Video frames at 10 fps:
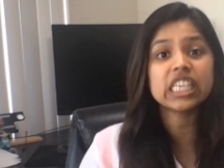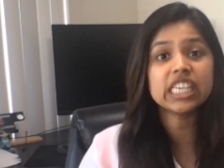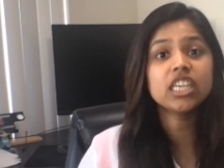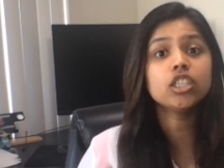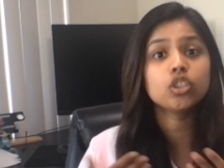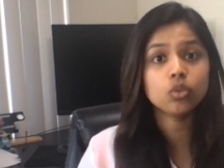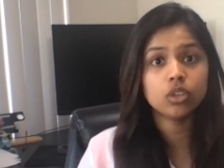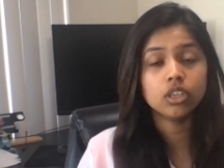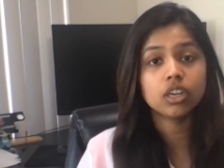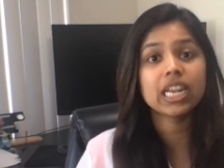eager to
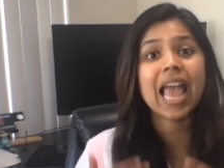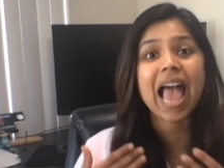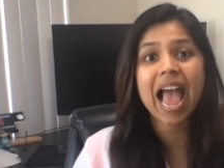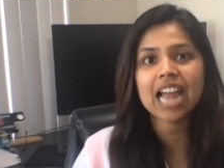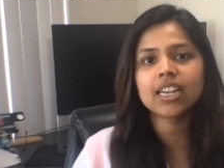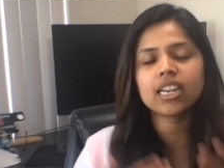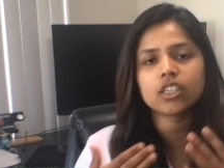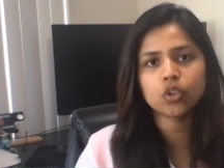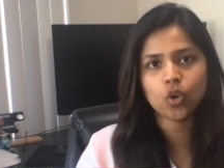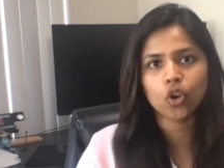learn and
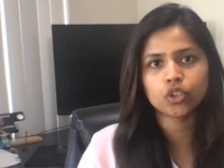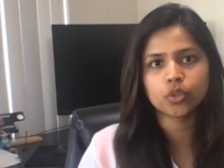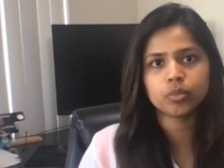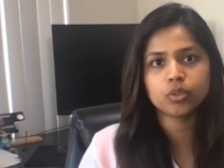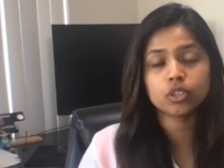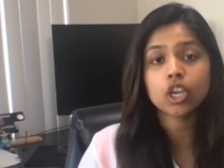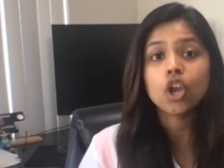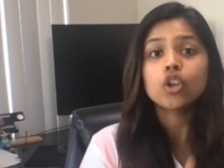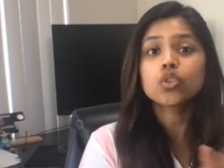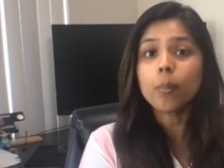to contribute.
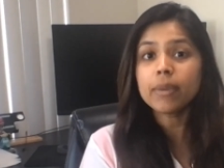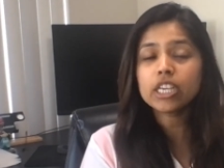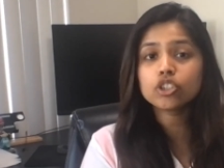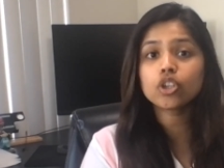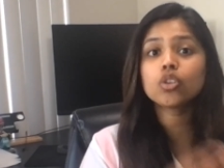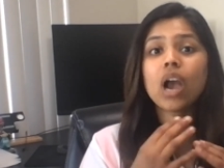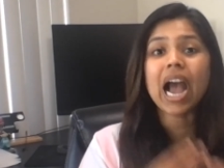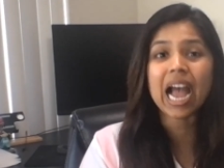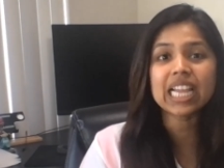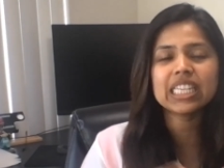So make sure to
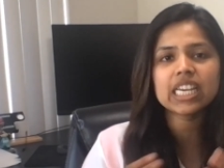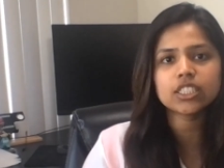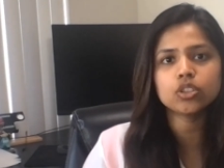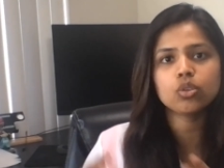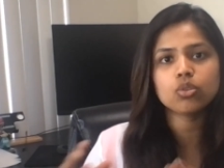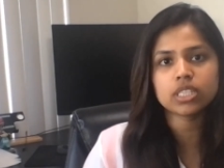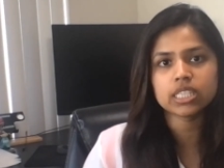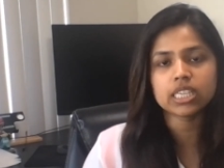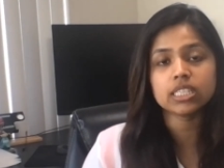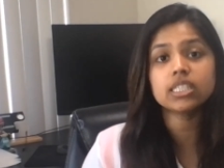highlight those
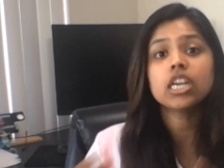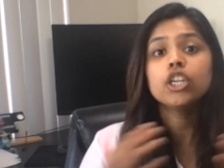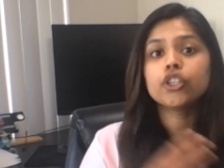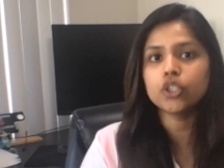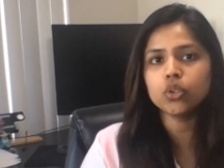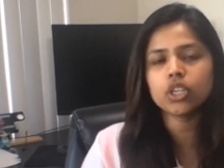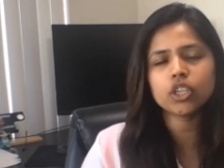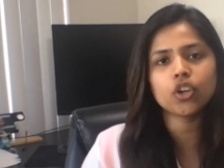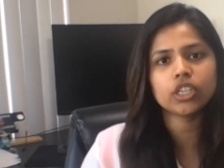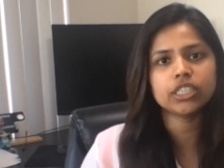skills
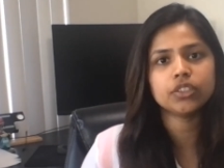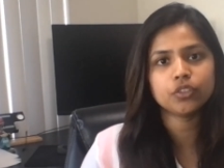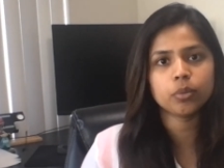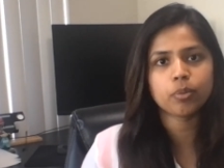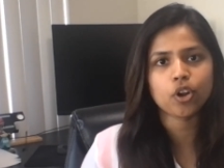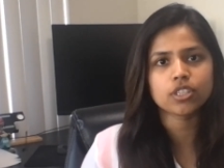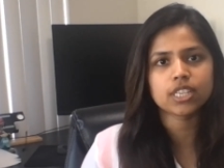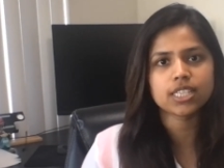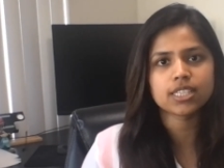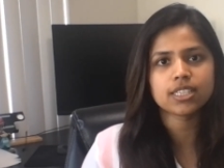during your interview
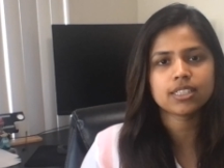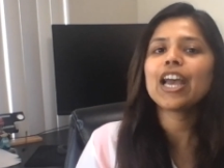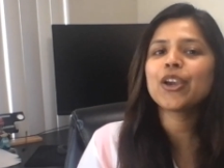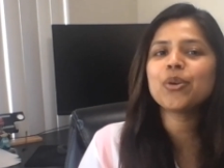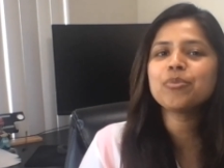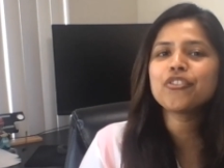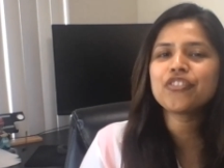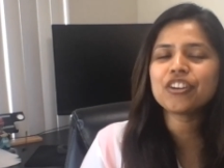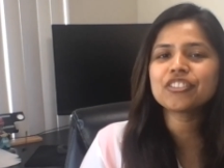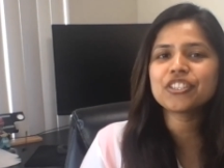process. I hope you
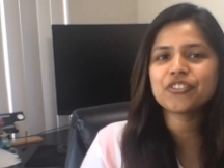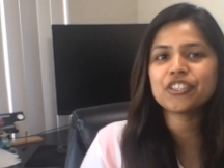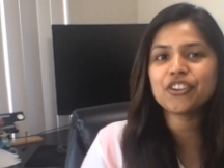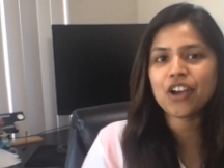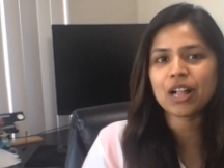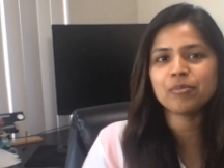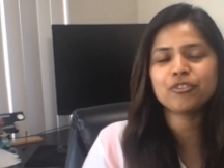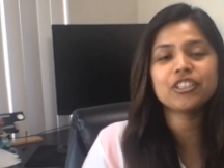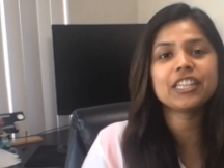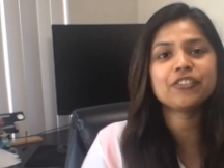found this video
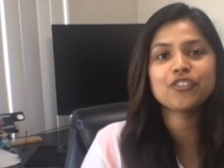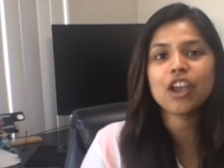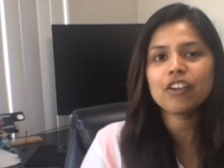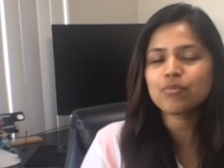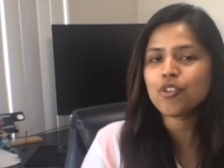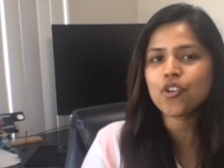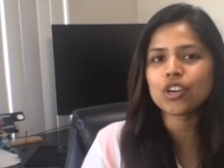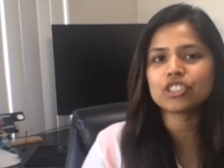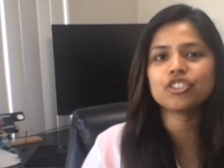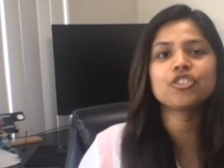helpful and if you have more
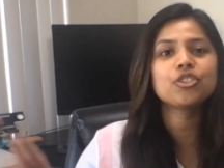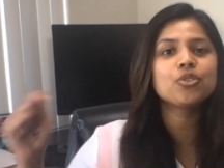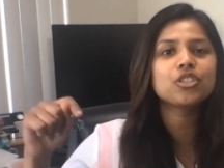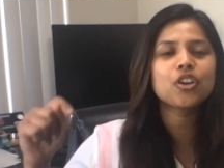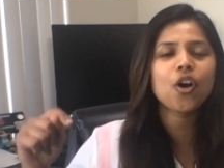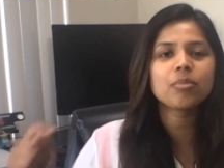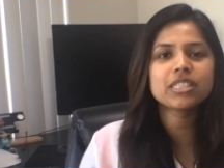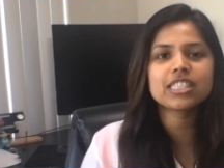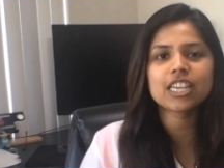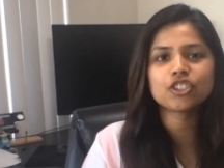questions, use the
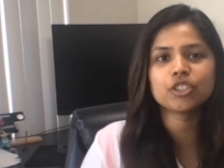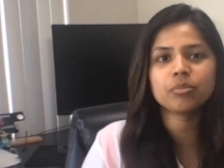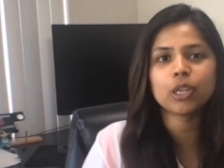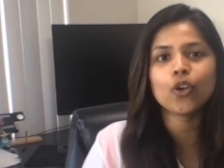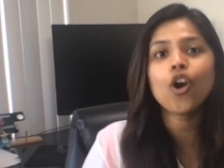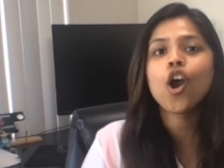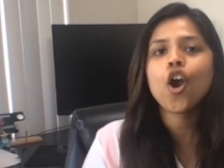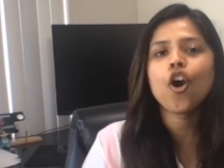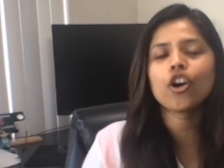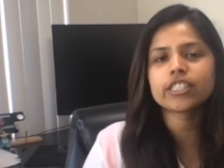comment section below
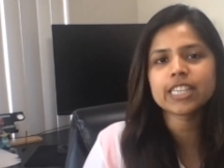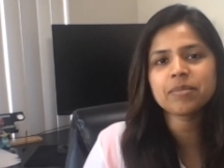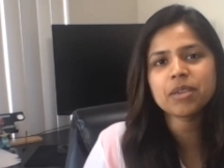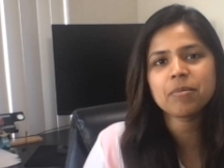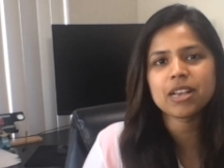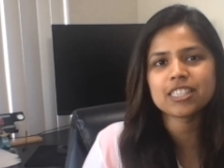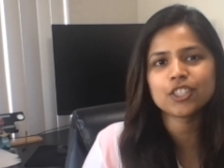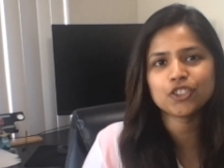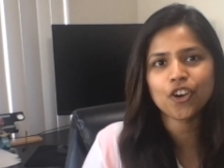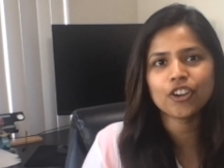or send me a
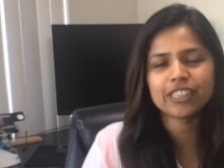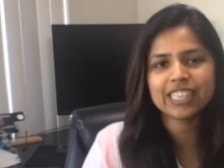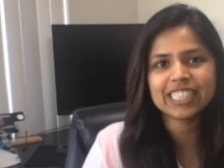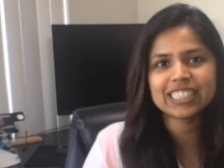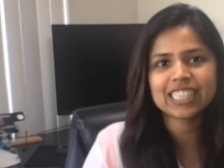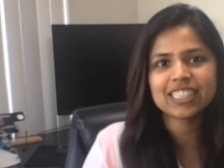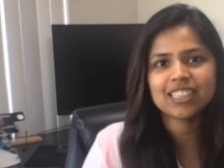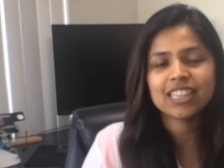message on LinkedIn.